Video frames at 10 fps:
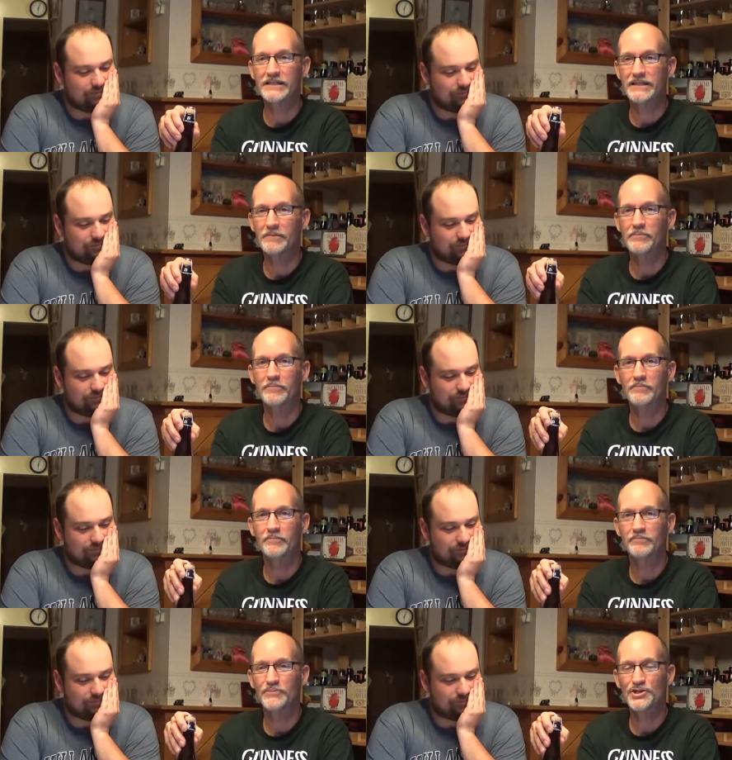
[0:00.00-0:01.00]
Speaker 1: in
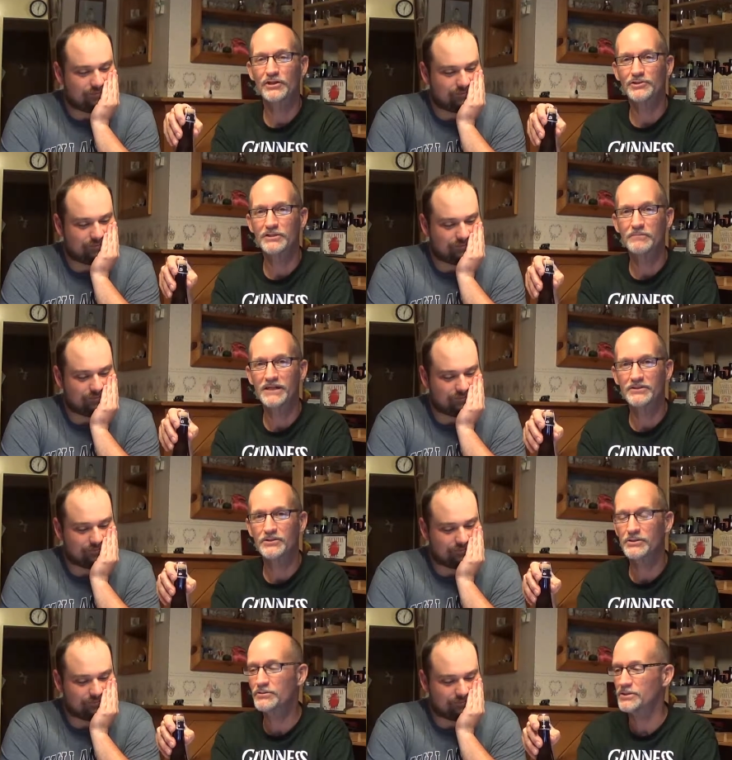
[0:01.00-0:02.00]
Chelsea,
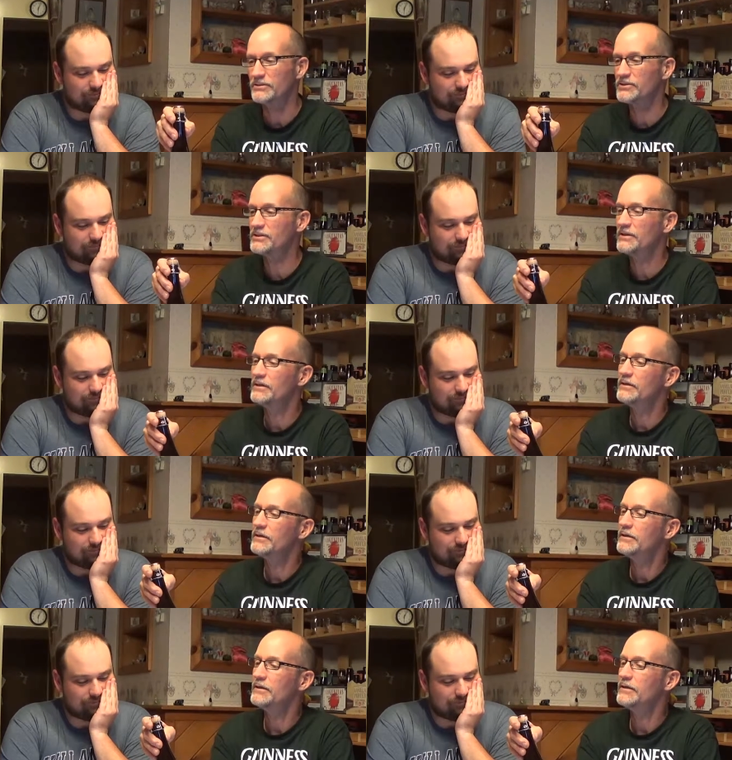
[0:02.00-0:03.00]
Massachusetts.
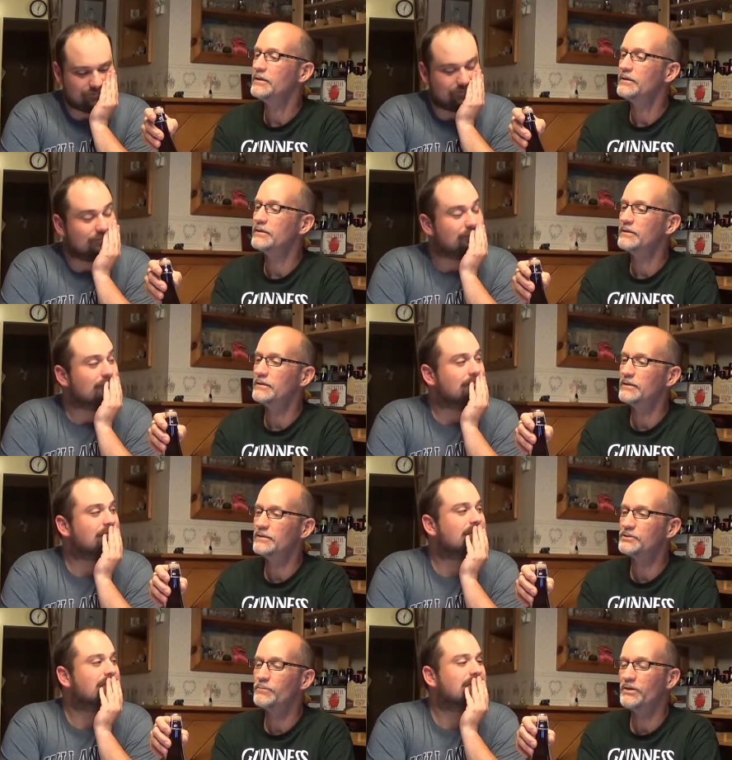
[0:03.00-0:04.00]
And
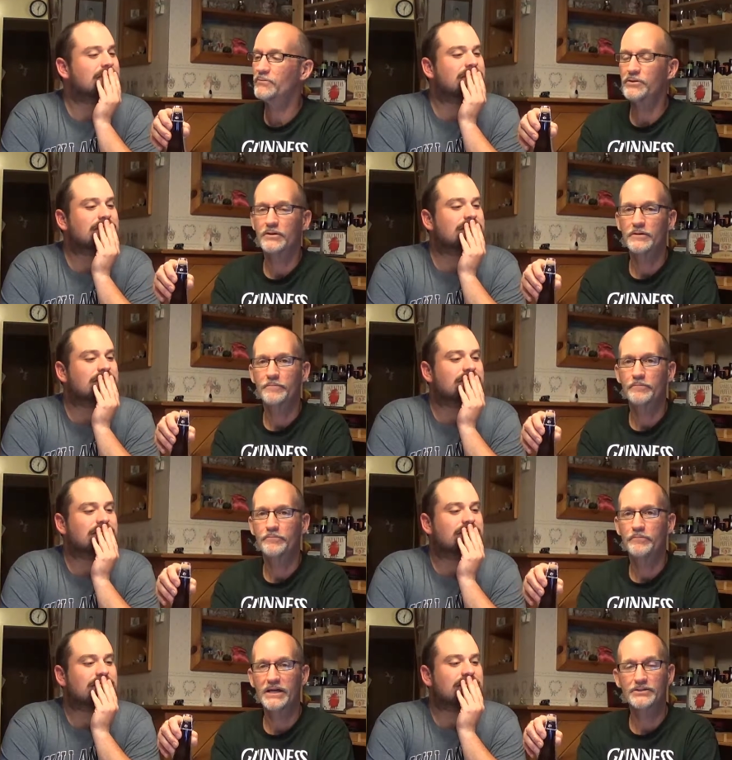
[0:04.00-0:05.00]
uh, it's made with
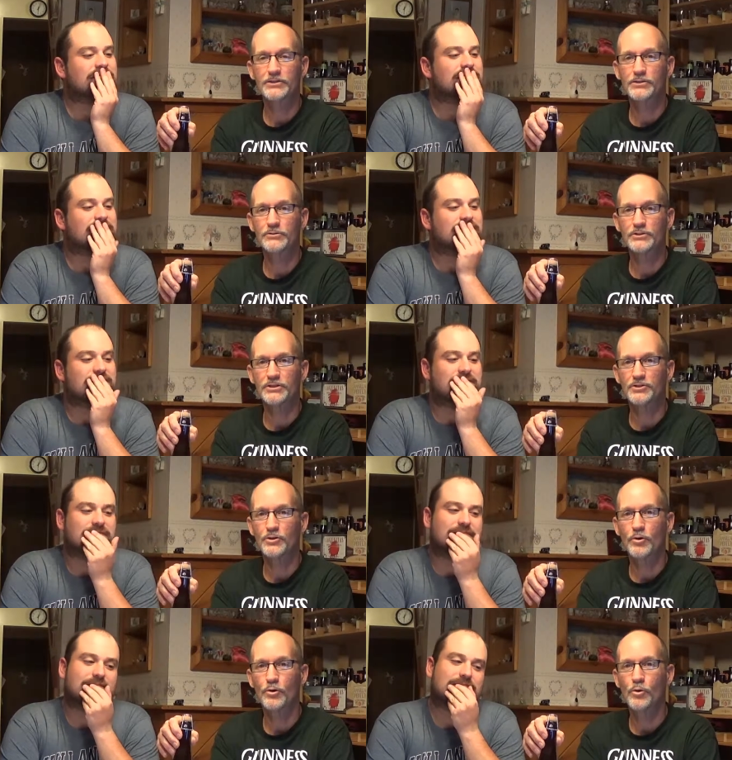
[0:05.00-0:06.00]
Massachusetts
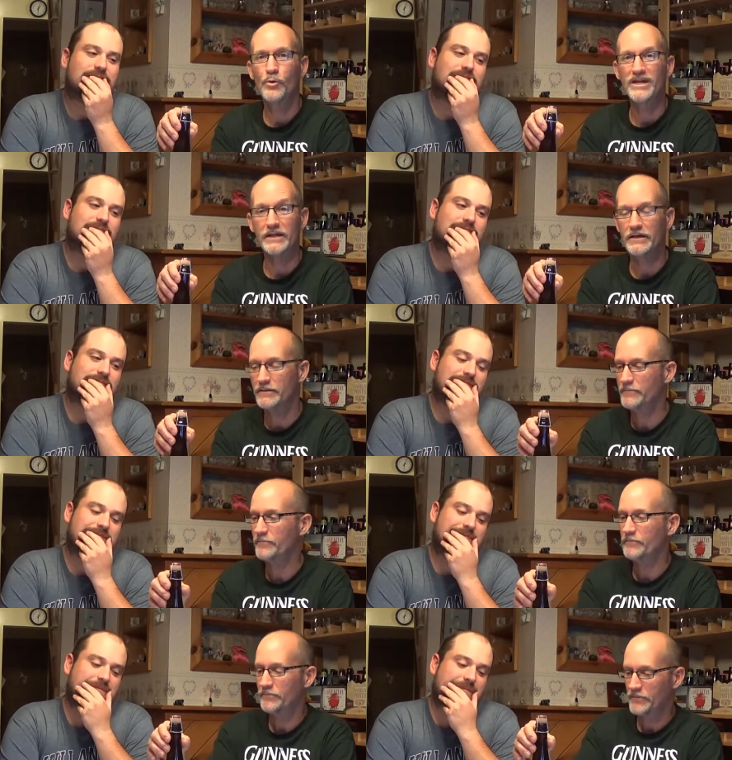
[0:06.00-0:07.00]
wheat.
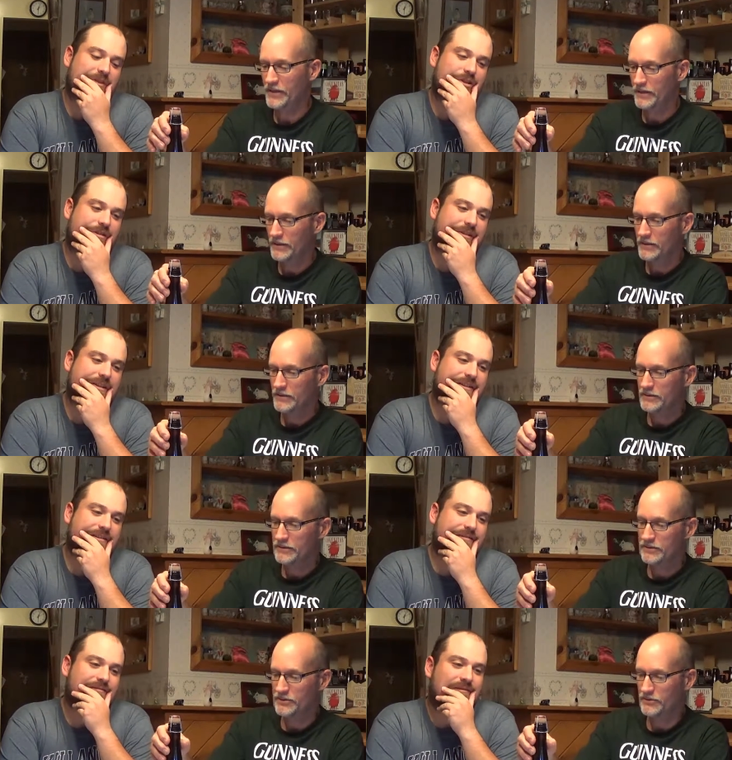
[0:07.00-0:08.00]
Sure is.
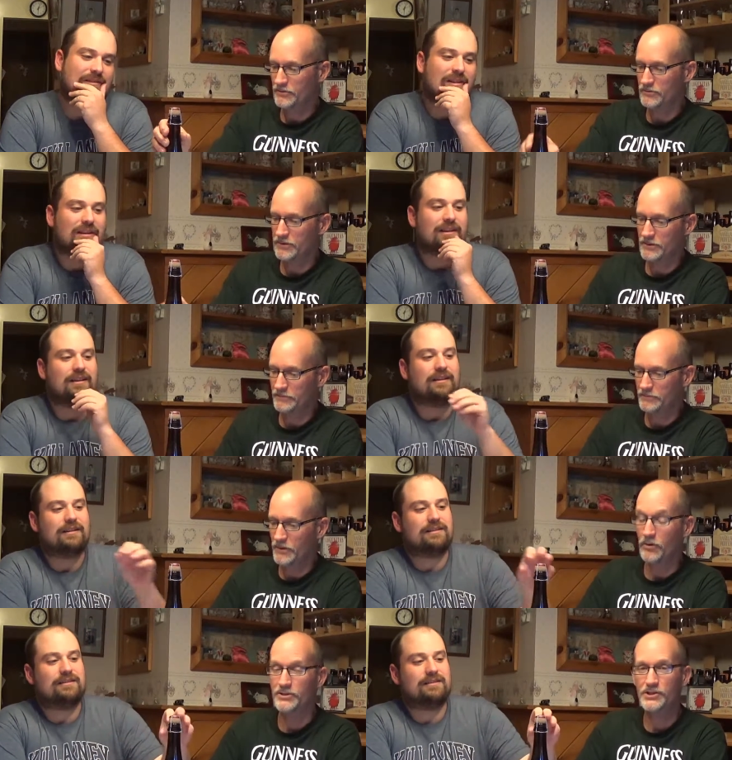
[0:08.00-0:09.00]
So, um,
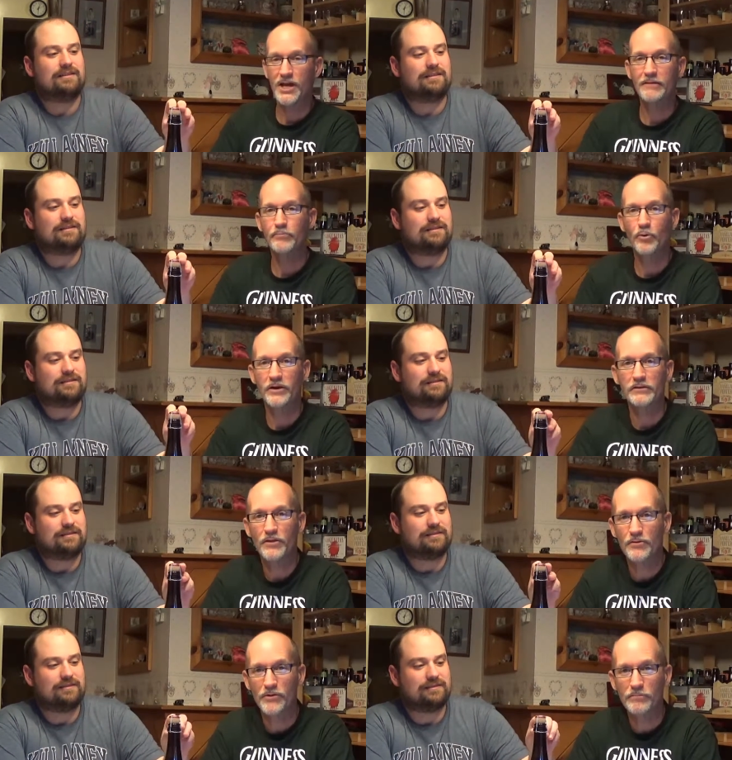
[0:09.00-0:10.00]
oh, it's ten point
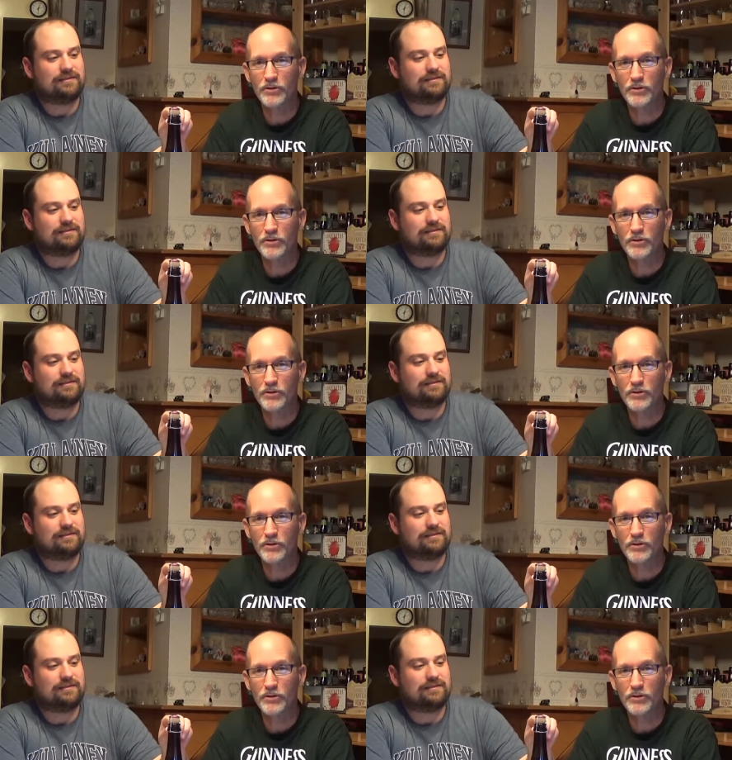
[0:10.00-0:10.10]
three